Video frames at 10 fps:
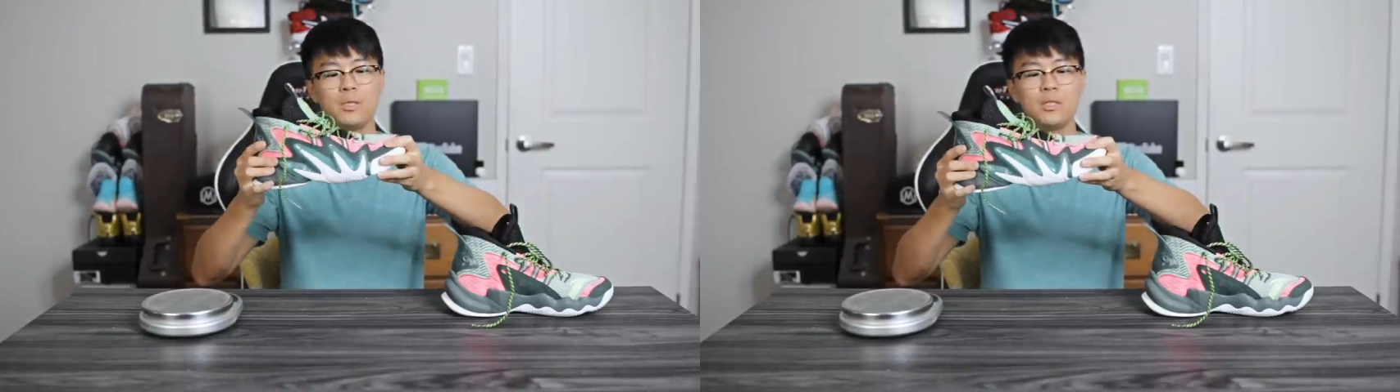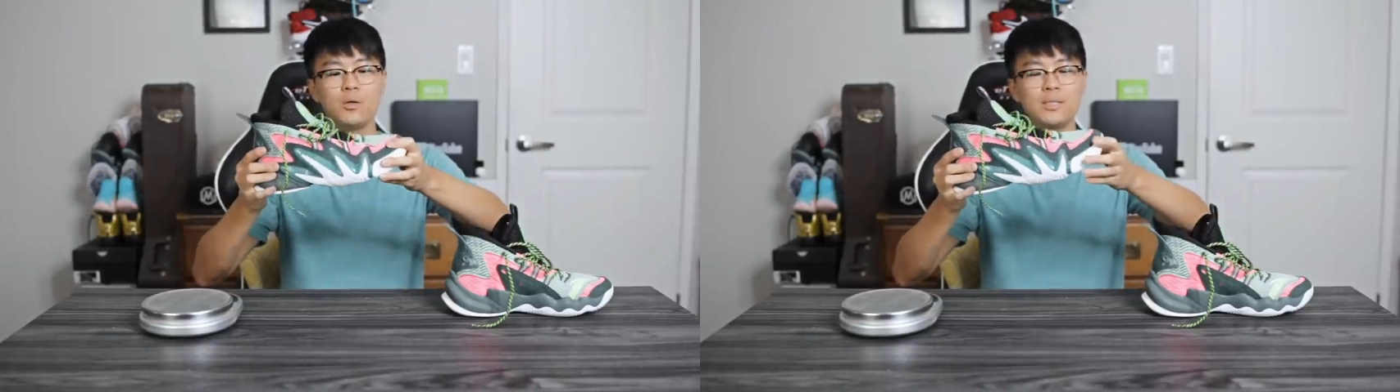
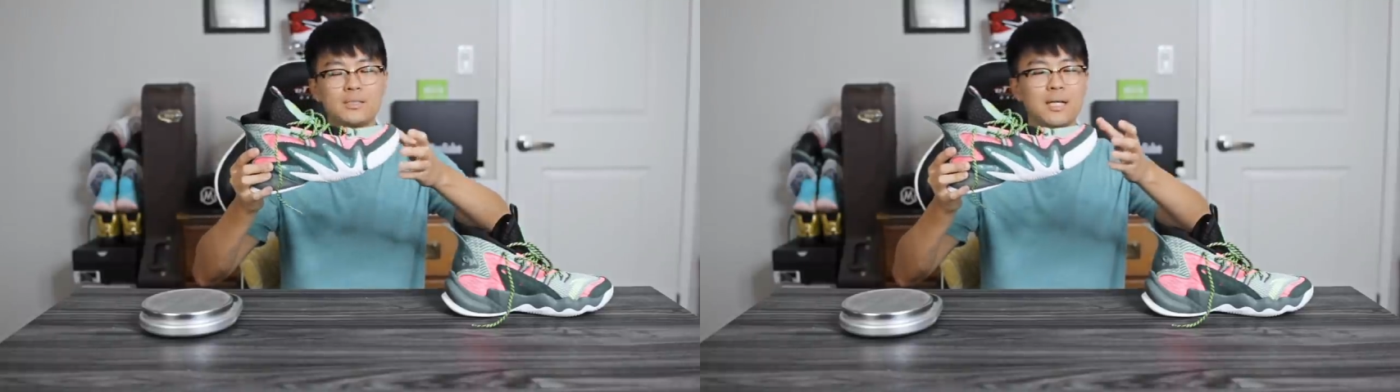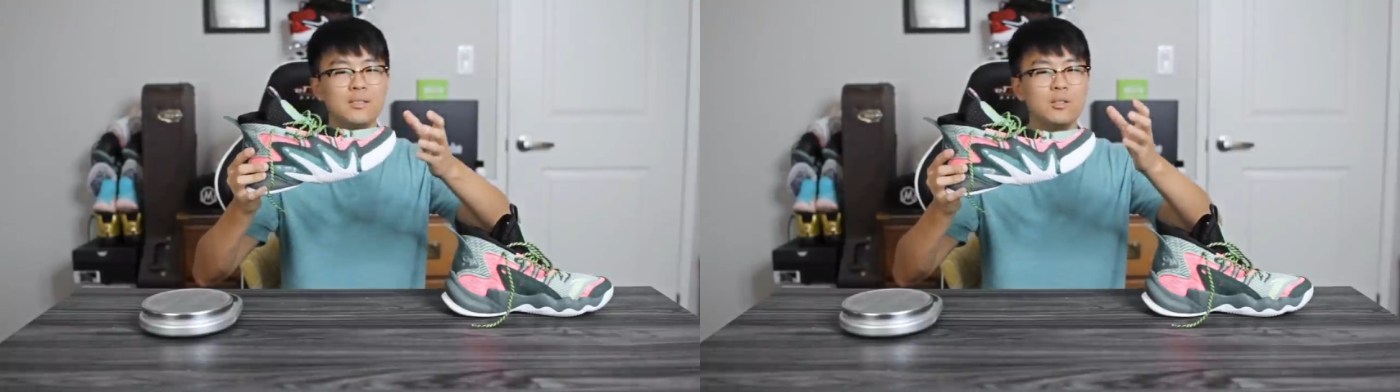But you know,
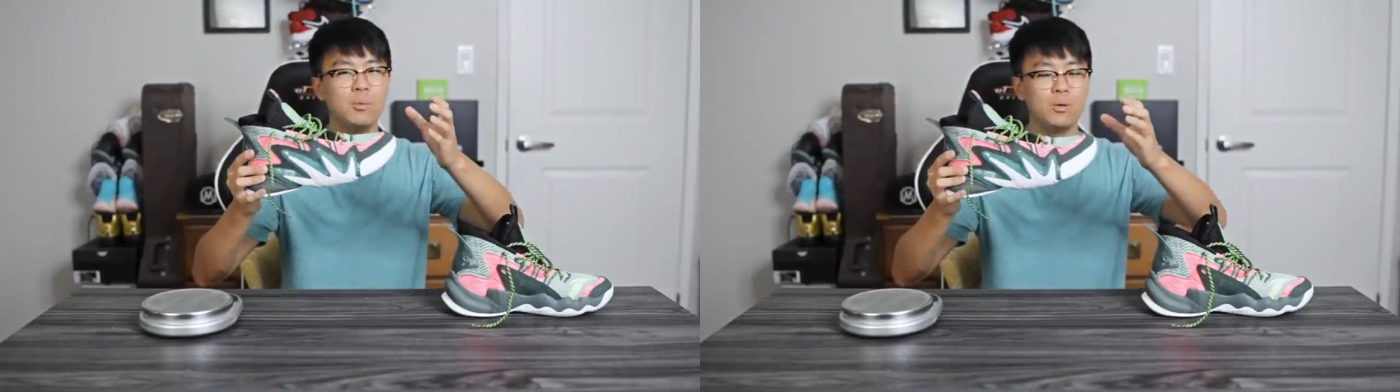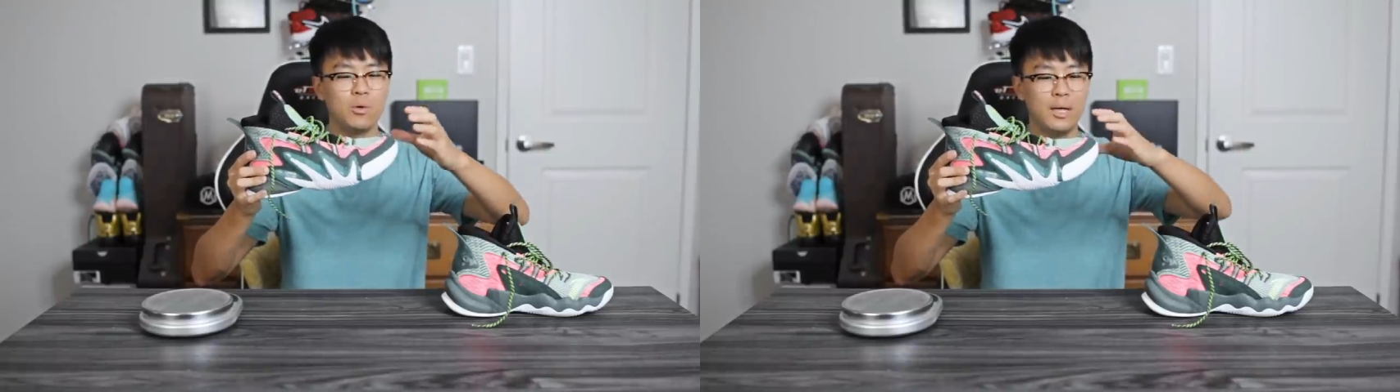it's not to the
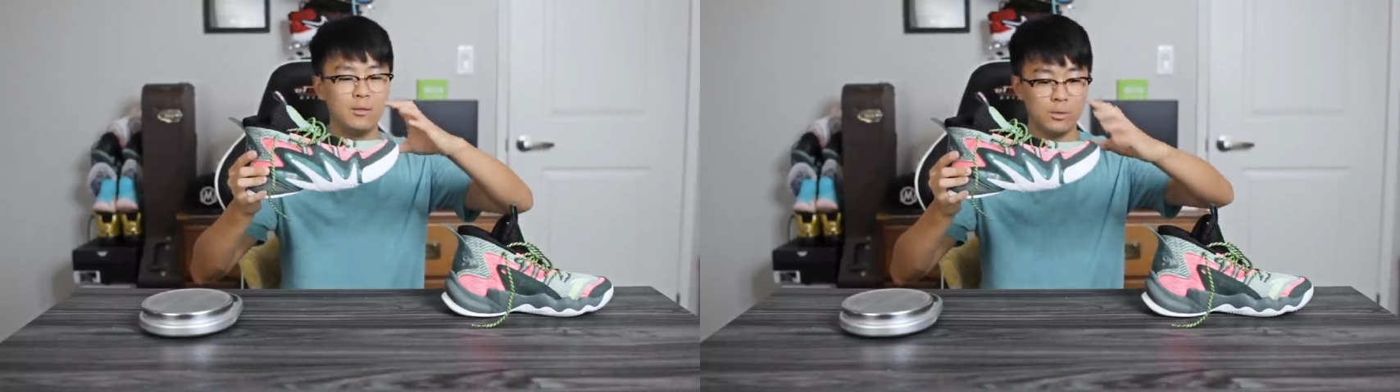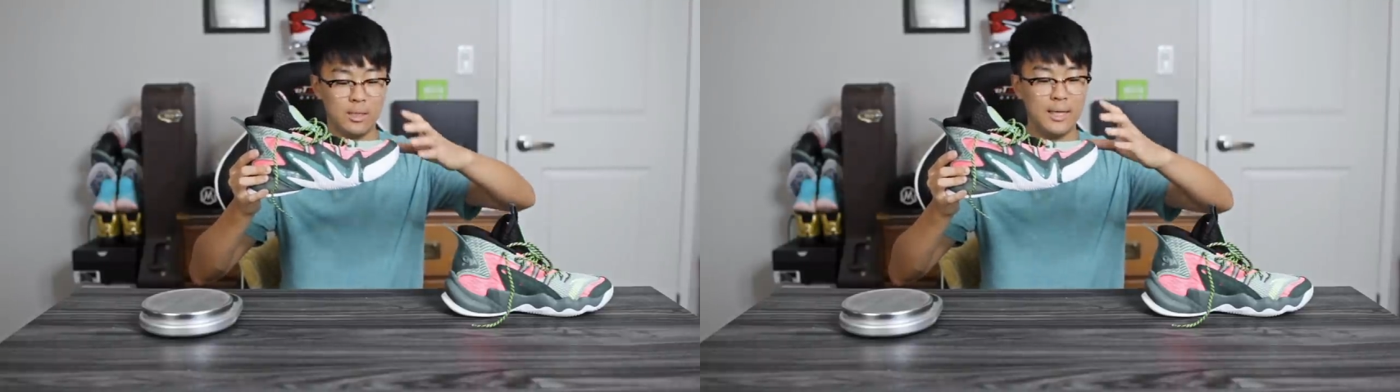point where
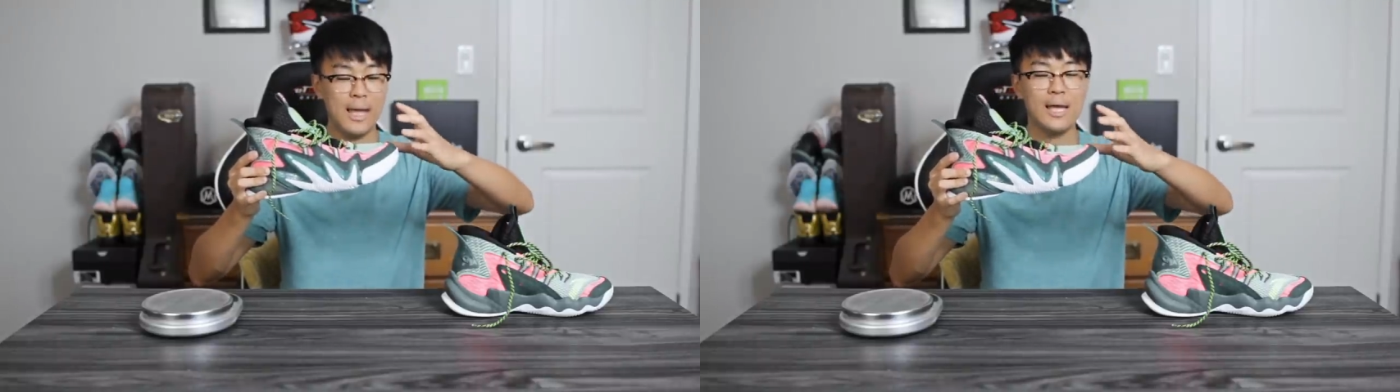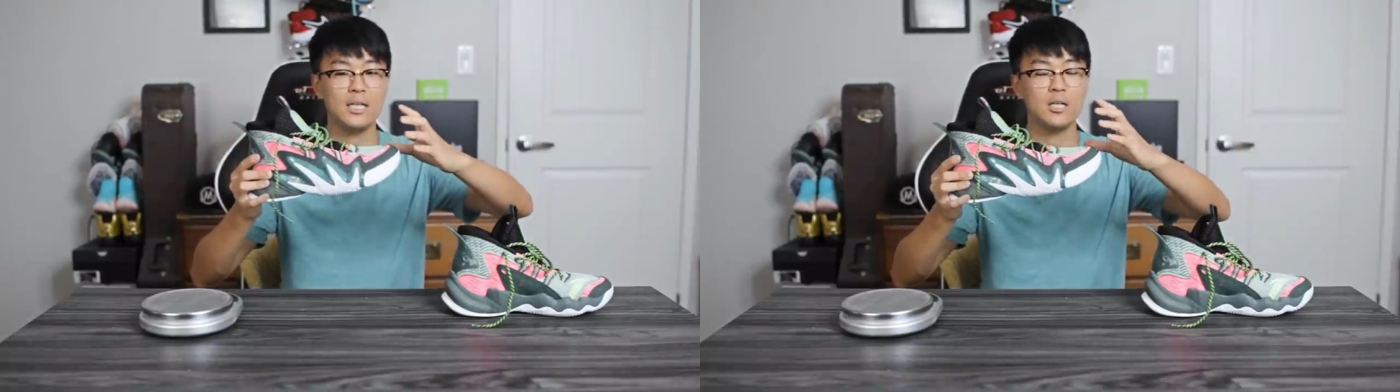I uh, like
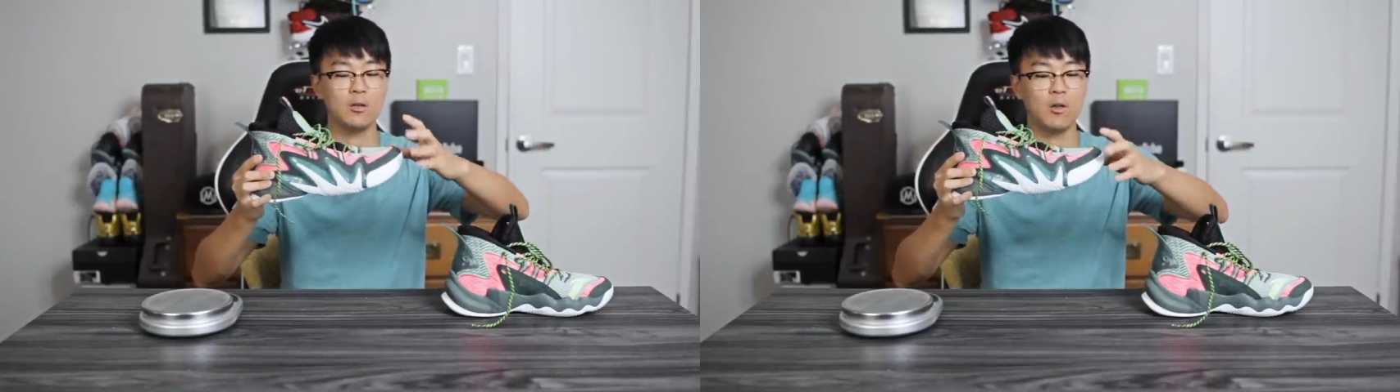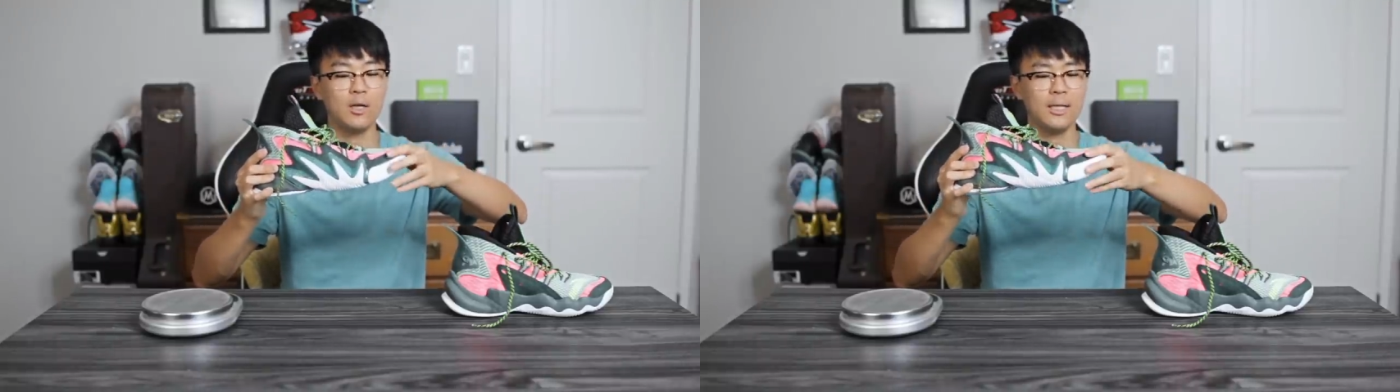hate it
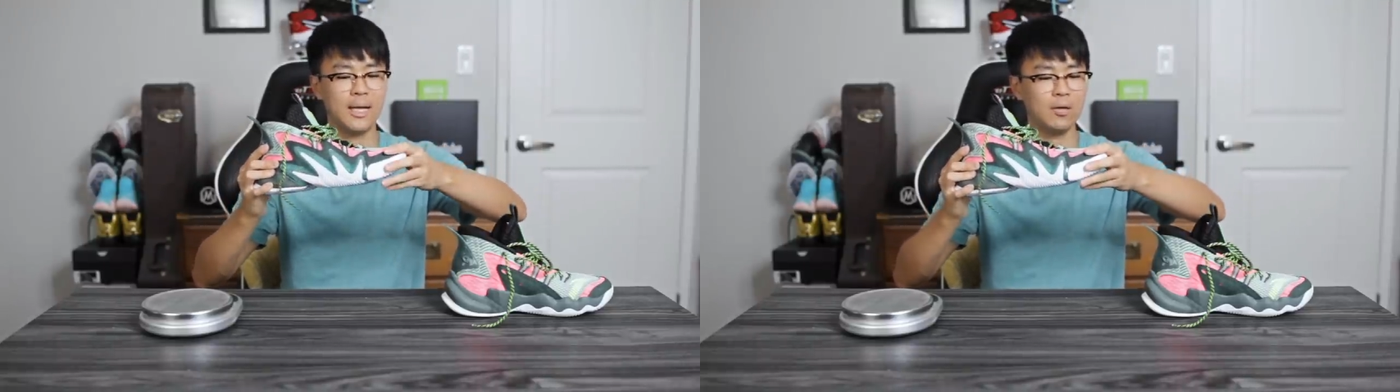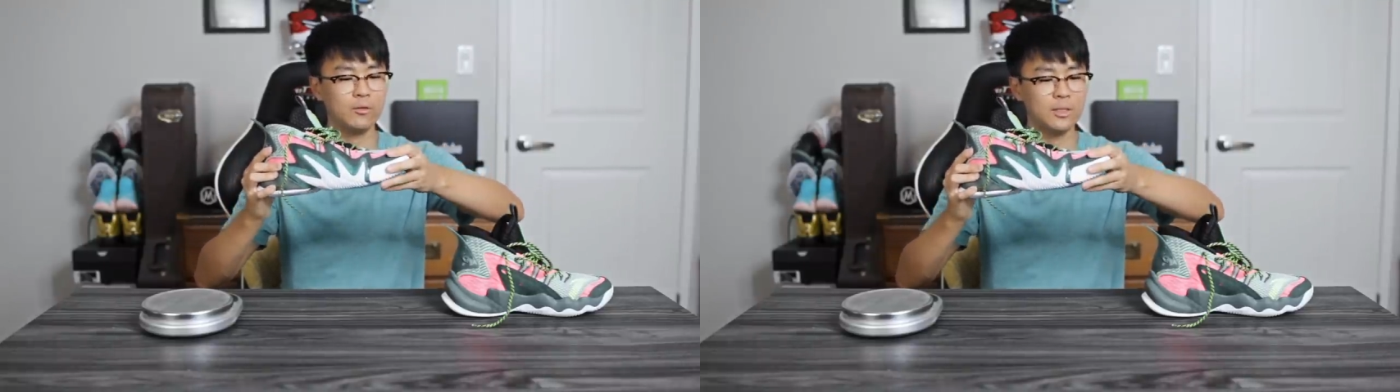a lot, and
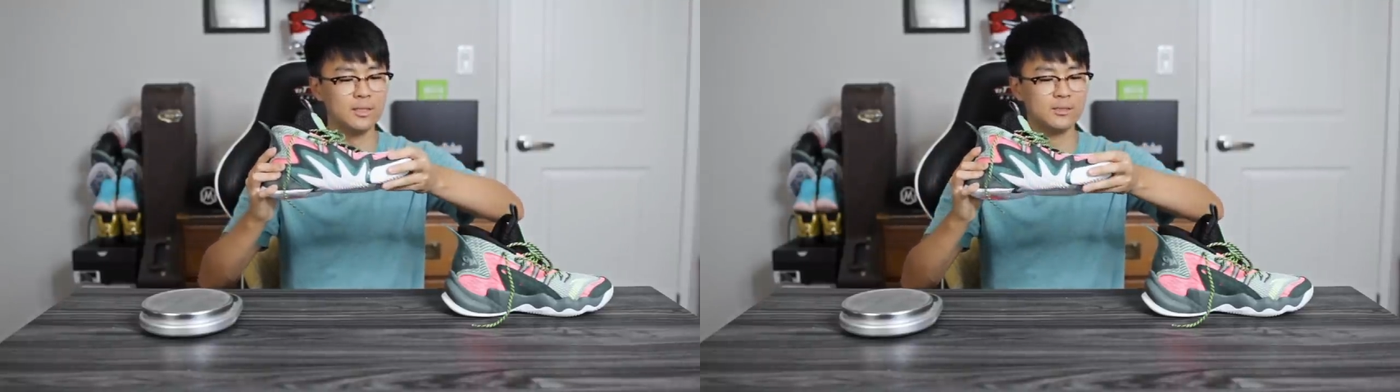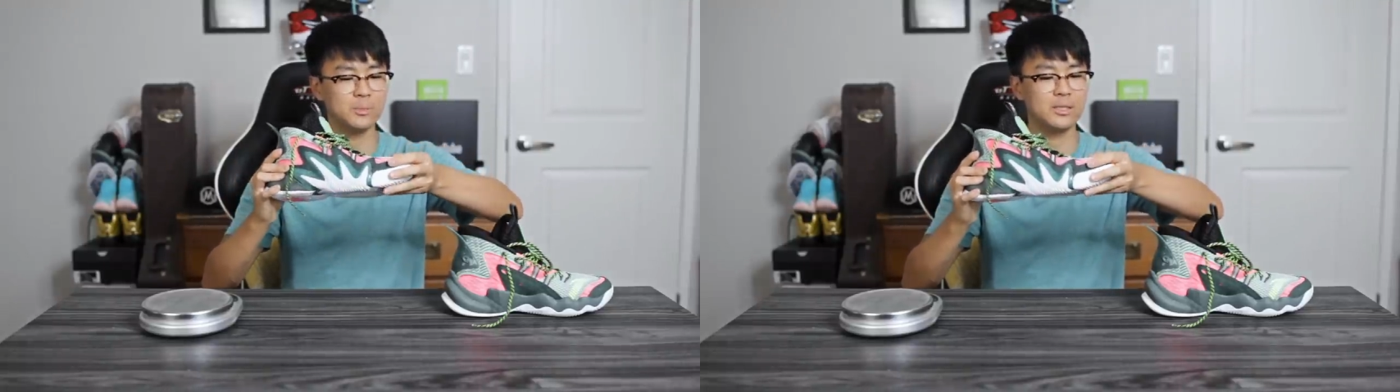I don't think
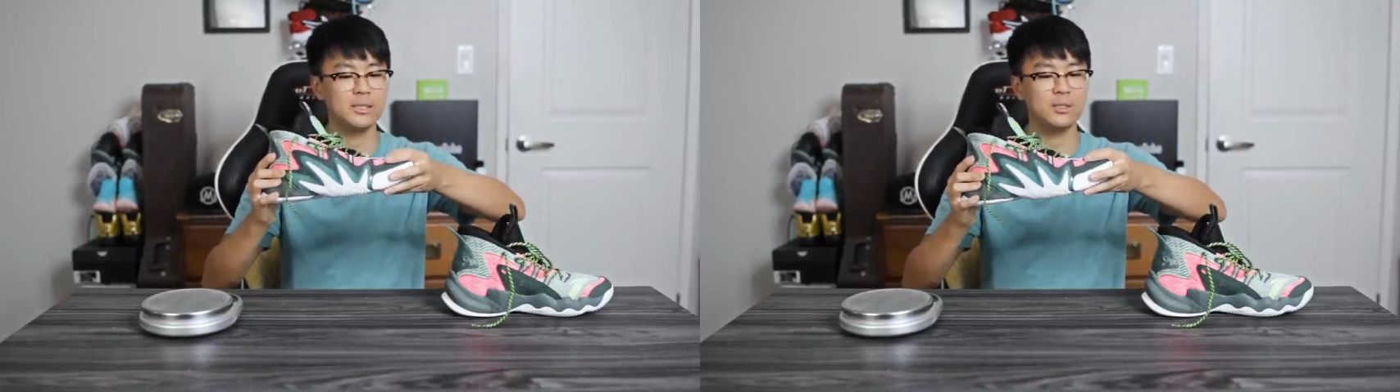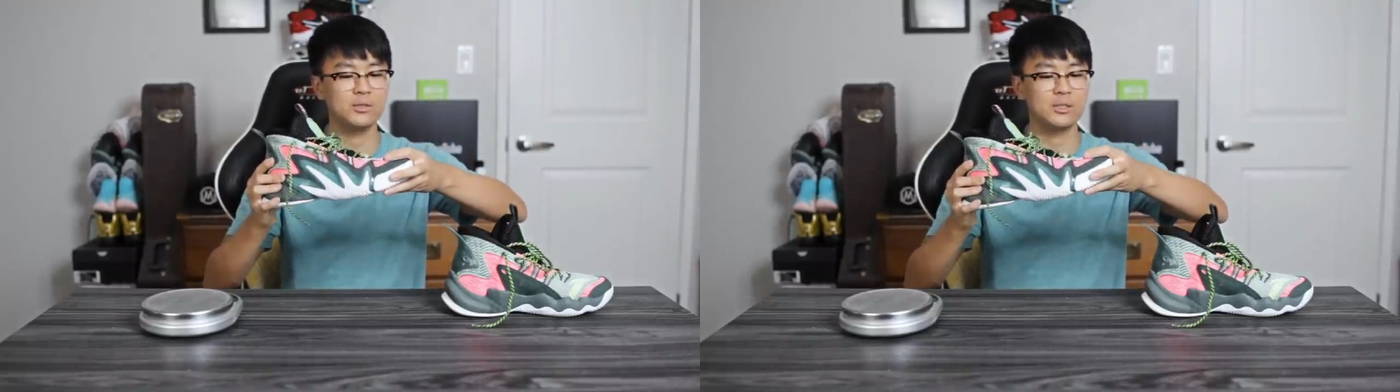this
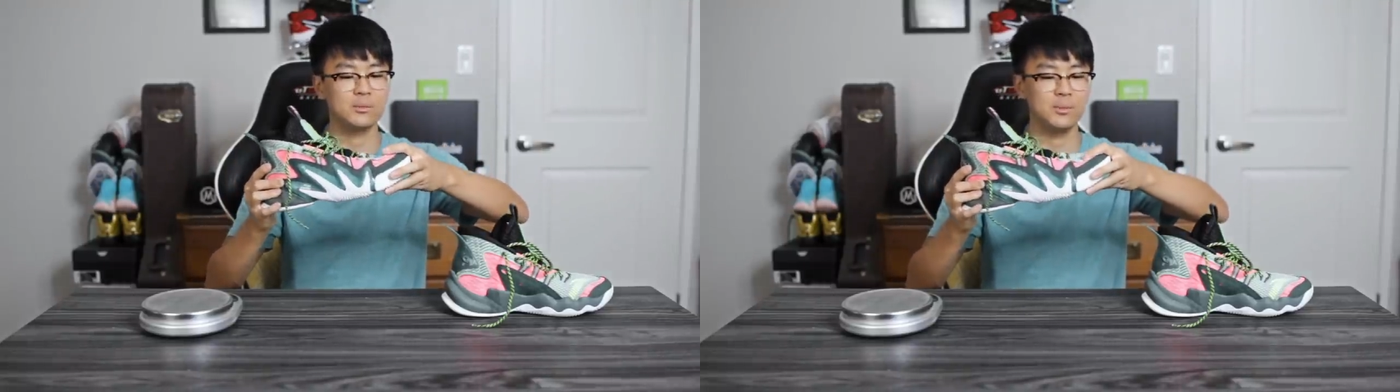material is gonna